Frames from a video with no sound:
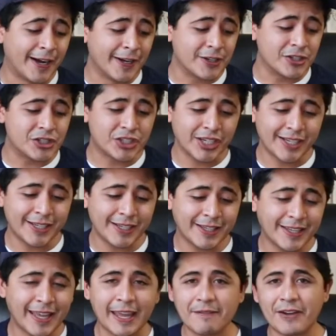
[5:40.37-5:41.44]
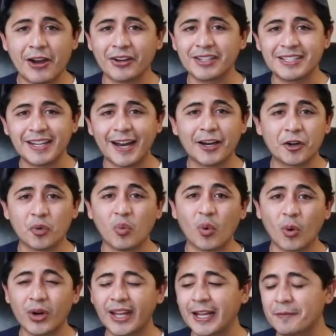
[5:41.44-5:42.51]
she gave out a dire
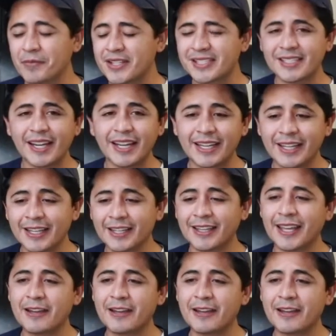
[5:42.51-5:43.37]
warning saying